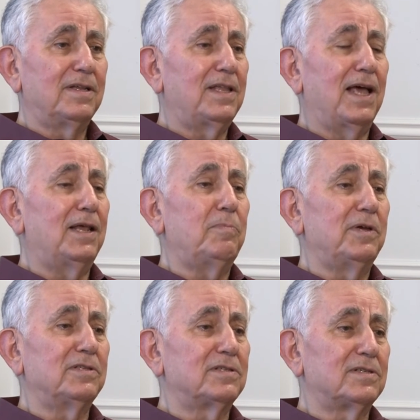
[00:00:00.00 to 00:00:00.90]
the
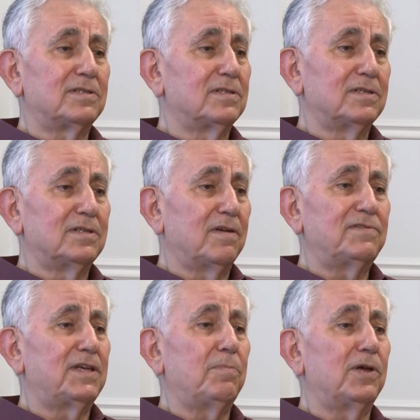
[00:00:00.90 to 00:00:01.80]
elements of
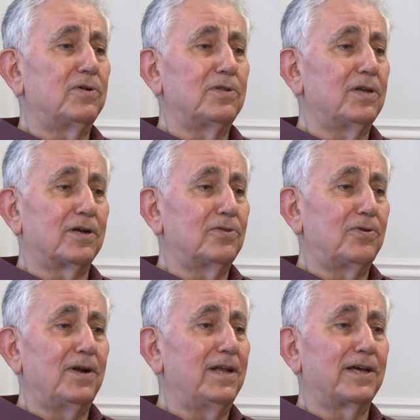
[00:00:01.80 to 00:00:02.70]
semiconductor
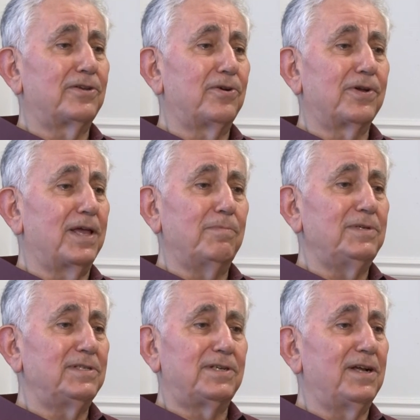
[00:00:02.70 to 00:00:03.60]

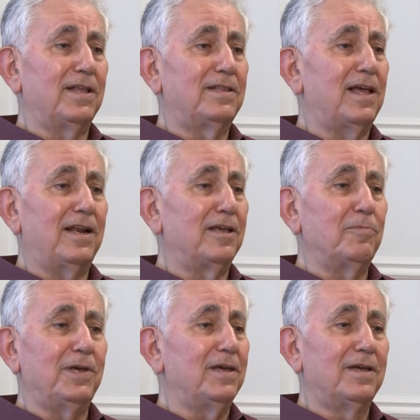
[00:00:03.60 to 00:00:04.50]
electrochemistry and telling
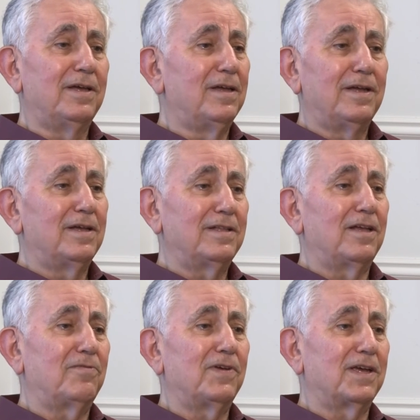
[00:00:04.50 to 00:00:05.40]
me
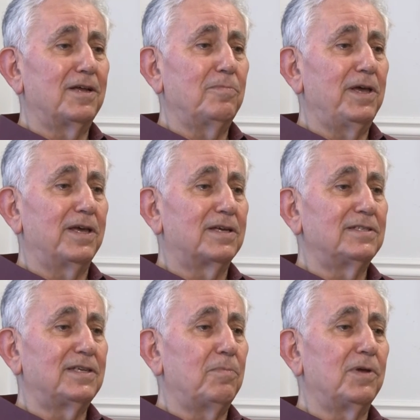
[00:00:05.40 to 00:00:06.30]
that we can make a
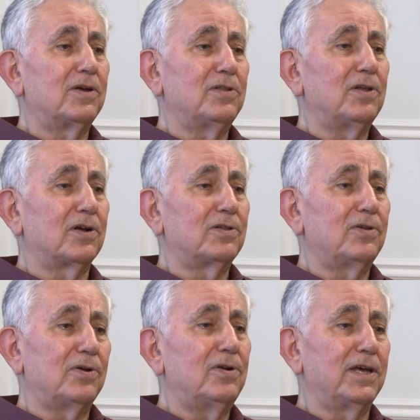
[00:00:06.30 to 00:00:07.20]

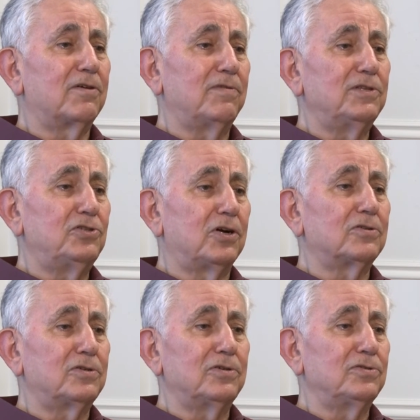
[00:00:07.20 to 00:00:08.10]
semiconductor liquid
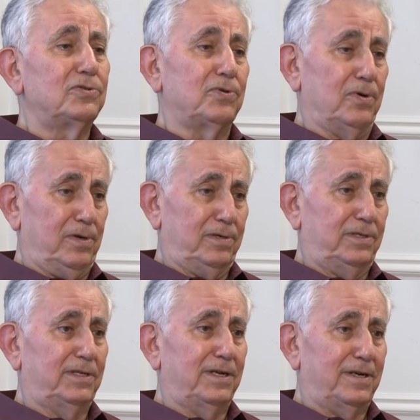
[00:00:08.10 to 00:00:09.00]
junction solar
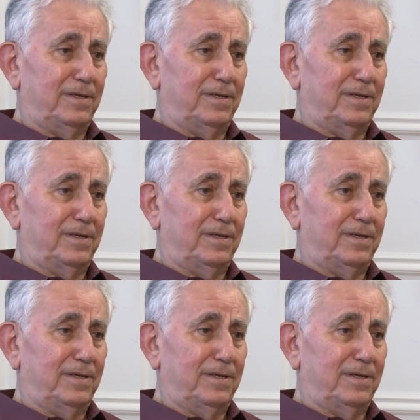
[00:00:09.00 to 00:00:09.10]
cell.